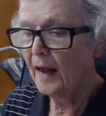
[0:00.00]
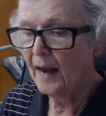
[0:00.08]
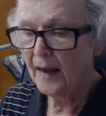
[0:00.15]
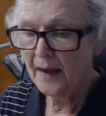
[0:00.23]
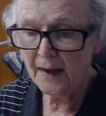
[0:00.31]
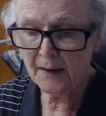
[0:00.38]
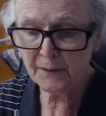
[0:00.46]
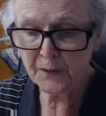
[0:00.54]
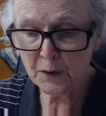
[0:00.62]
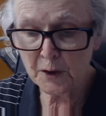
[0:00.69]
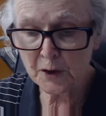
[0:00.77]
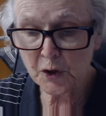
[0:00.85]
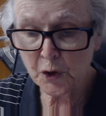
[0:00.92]
If
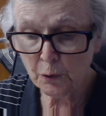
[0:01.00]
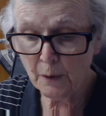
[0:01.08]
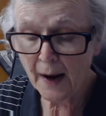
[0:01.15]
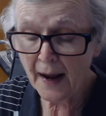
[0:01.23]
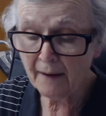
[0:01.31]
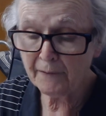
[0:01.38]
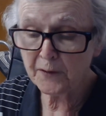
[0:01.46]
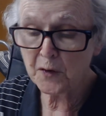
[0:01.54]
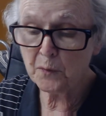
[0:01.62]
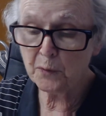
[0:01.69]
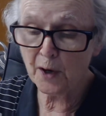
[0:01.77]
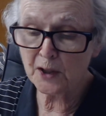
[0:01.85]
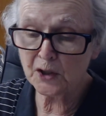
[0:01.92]
you're a giraffe, you
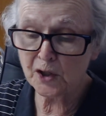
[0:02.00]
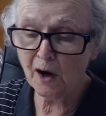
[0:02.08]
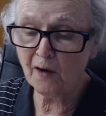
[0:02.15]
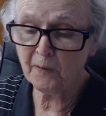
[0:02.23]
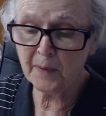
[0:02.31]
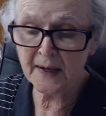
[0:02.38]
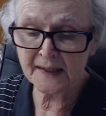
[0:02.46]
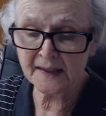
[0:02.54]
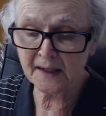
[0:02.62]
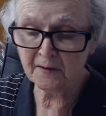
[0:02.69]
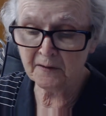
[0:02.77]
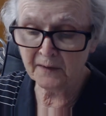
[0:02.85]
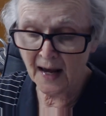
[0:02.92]
brush off pesky
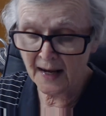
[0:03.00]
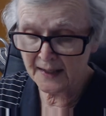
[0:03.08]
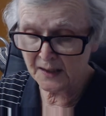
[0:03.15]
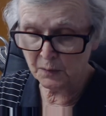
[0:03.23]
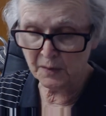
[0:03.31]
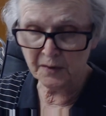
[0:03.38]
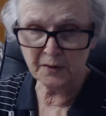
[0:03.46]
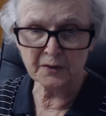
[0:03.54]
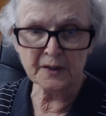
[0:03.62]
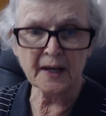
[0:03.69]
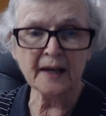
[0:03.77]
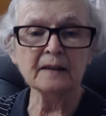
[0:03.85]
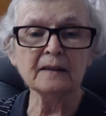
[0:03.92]
flies with your
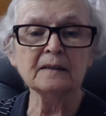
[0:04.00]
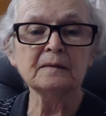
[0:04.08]
tail.